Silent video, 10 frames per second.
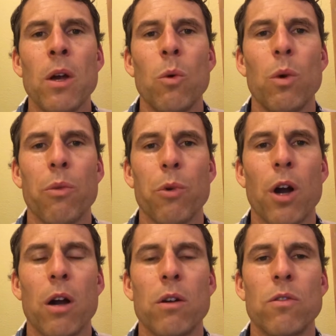with
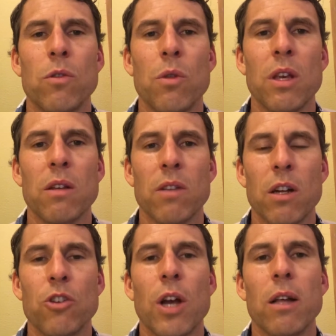regards to things that
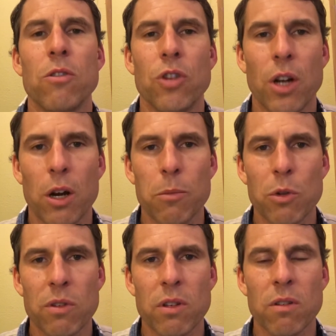are challenging our
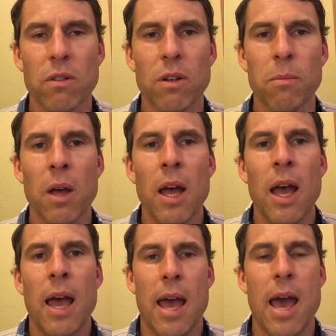immune system.
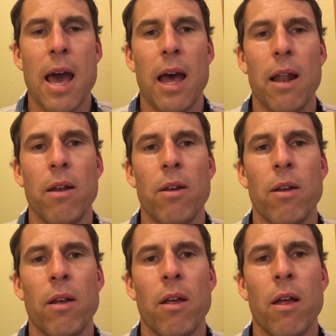And
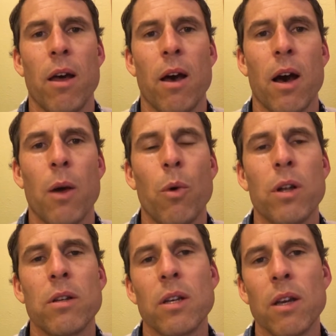I
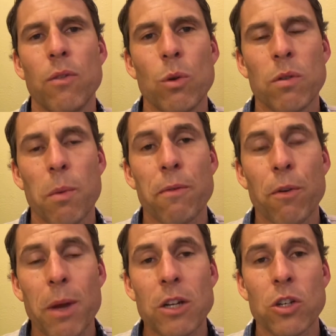want to give you some
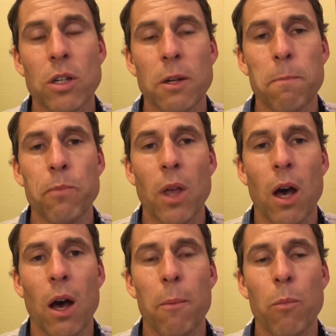information
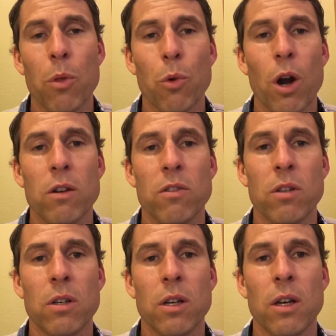with regards
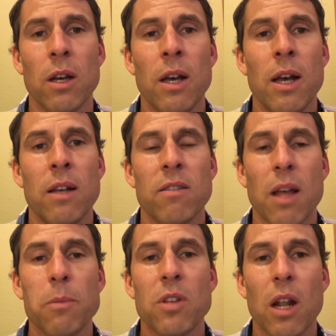to
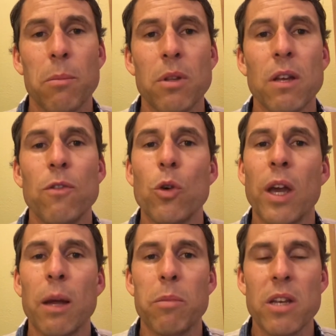steps that I believe you
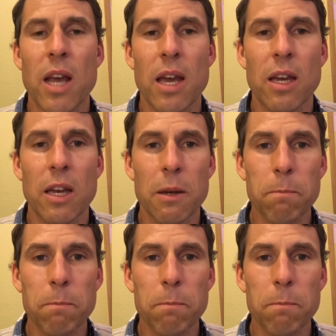can be taking